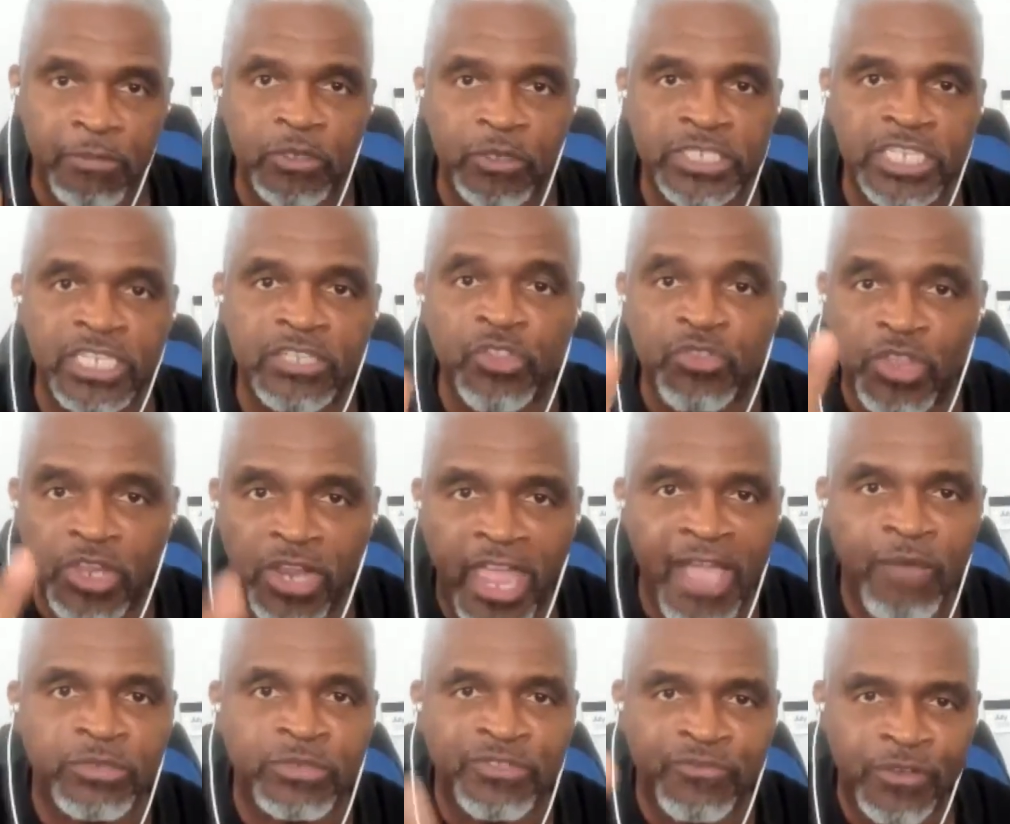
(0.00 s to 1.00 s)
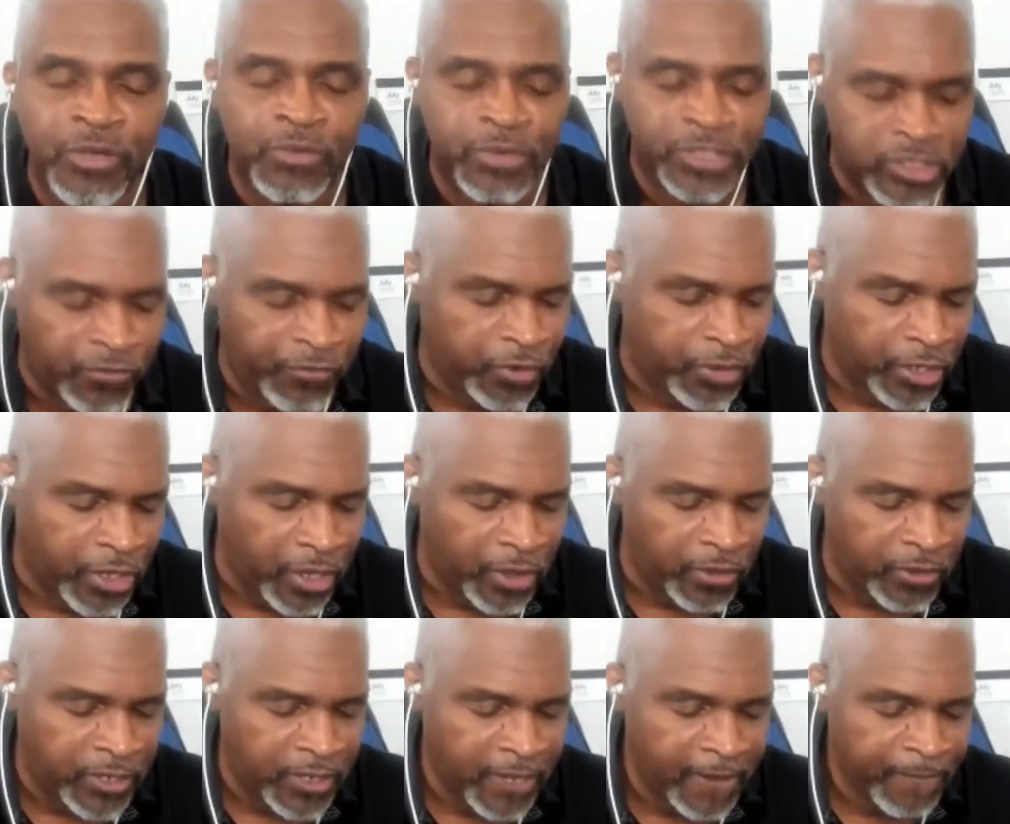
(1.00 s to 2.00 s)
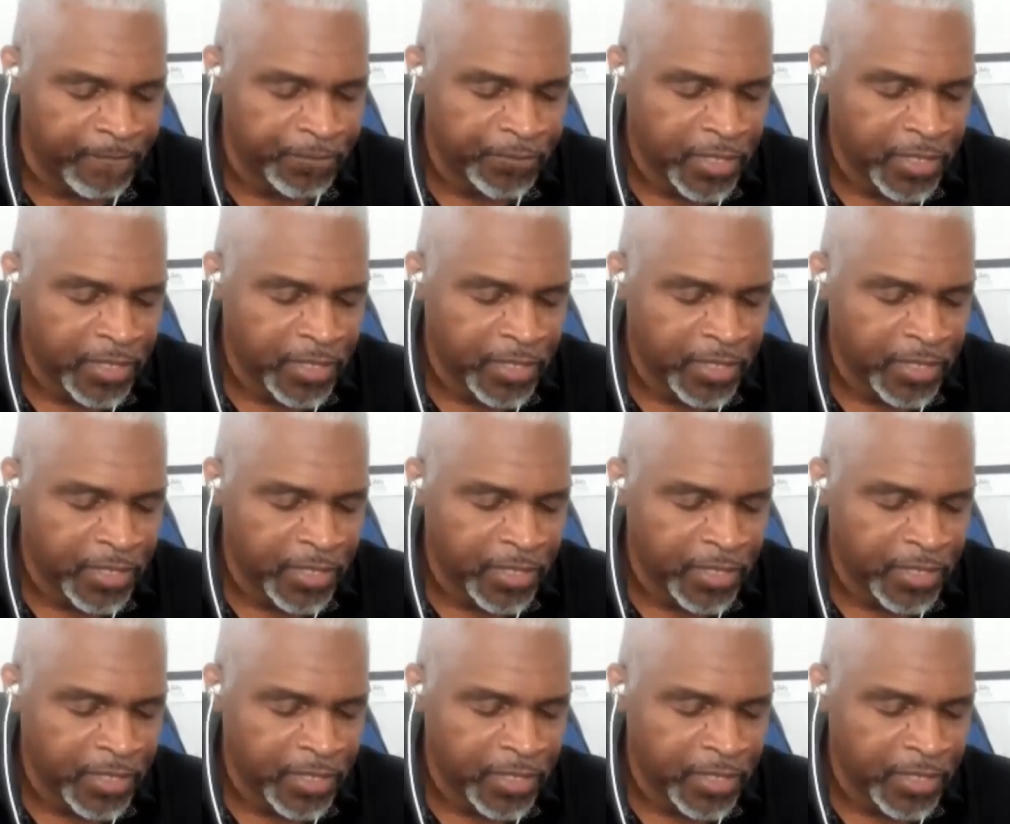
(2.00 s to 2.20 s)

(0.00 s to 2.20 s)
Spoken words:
Remember it said that the land was filled with silver and gold?